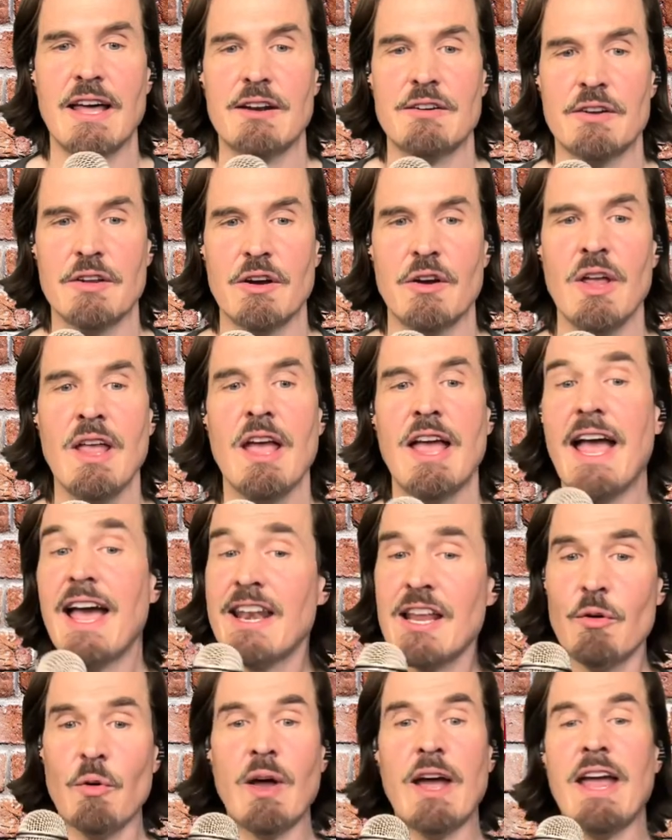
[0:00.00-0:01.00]
don't know.
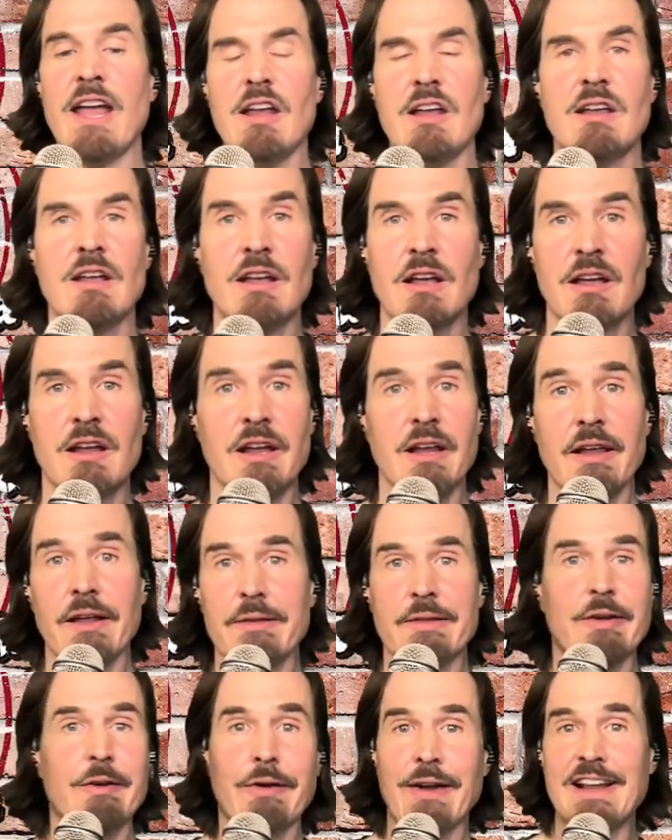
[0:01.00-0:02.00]
Anyway,
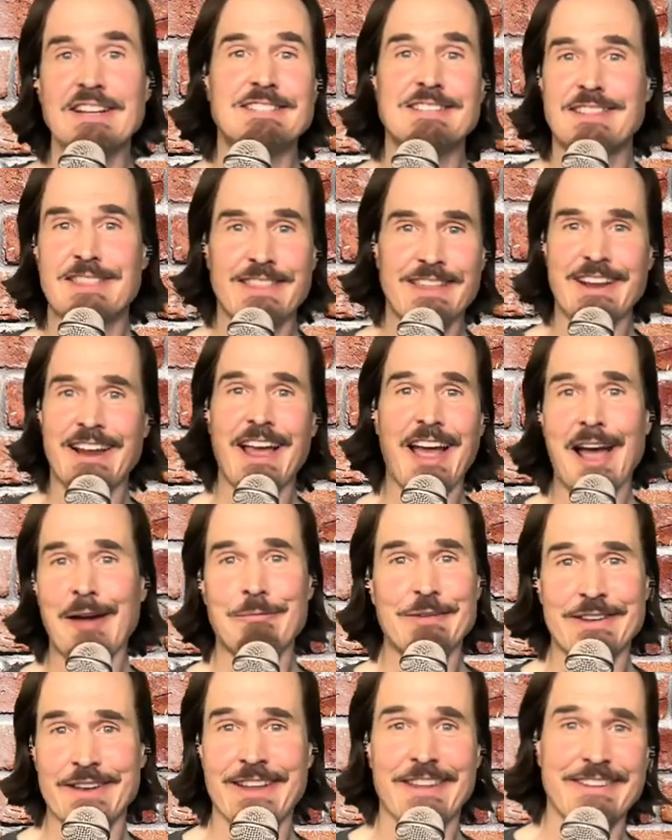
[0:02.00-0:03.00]
crazy thing
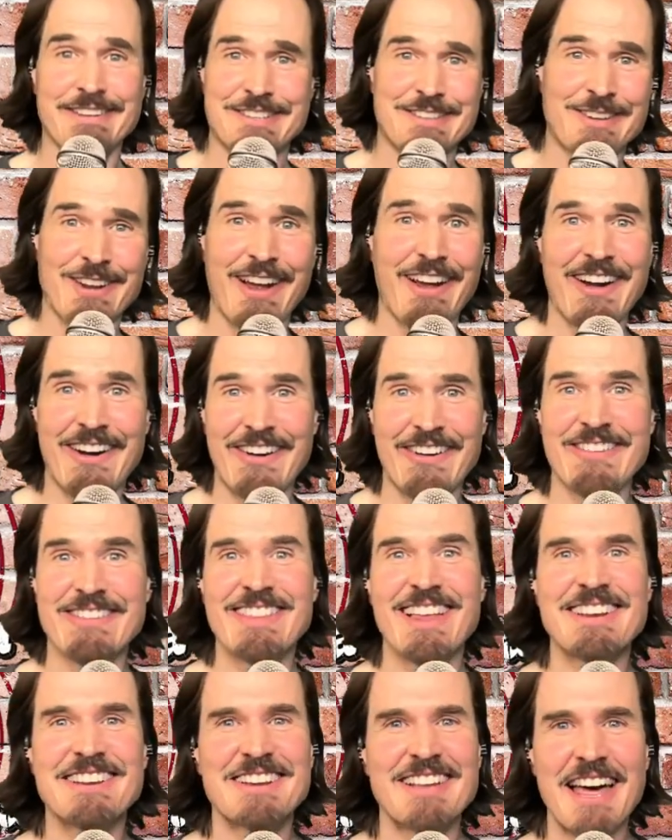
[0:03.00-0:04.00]
happened on the show.
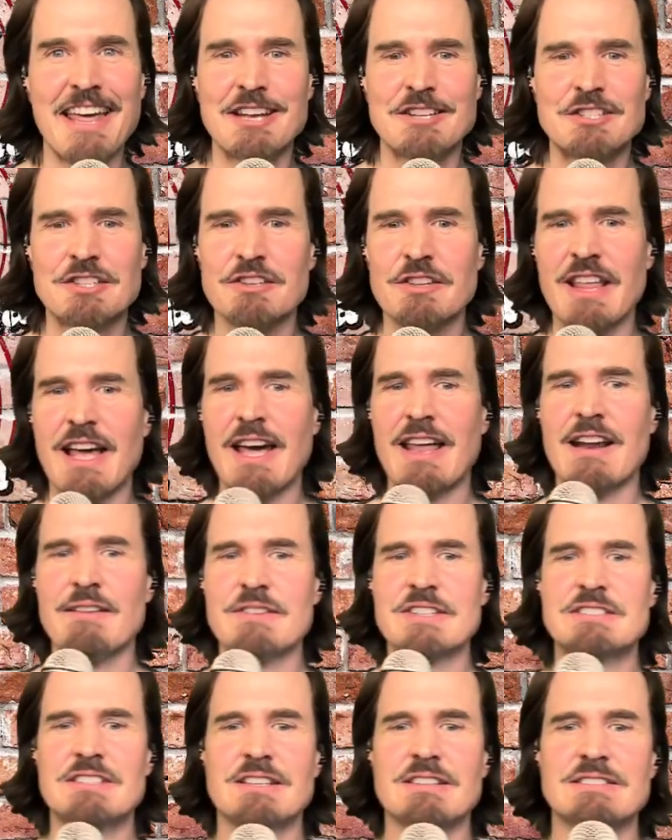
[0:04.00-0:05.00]
Like you got to do that
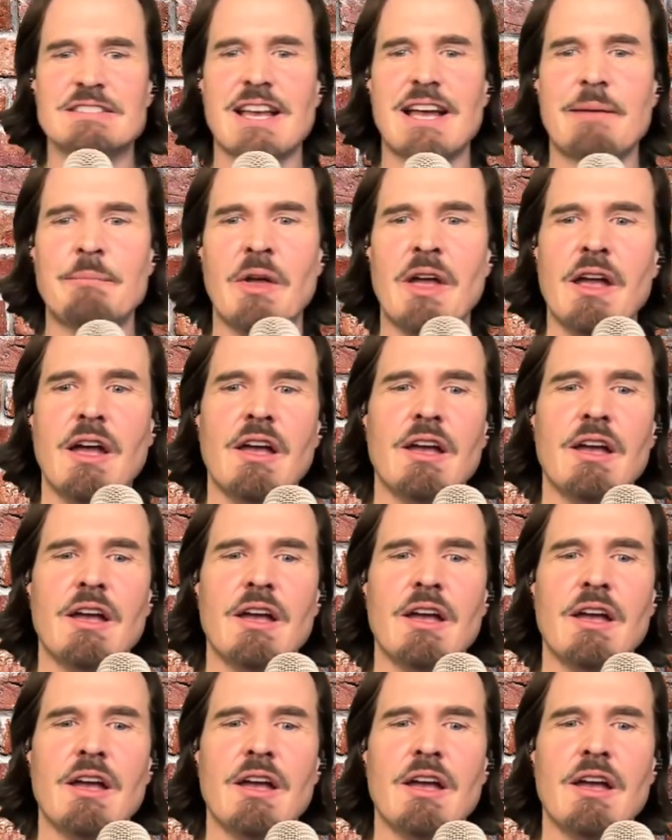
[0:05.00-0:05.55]
every single time.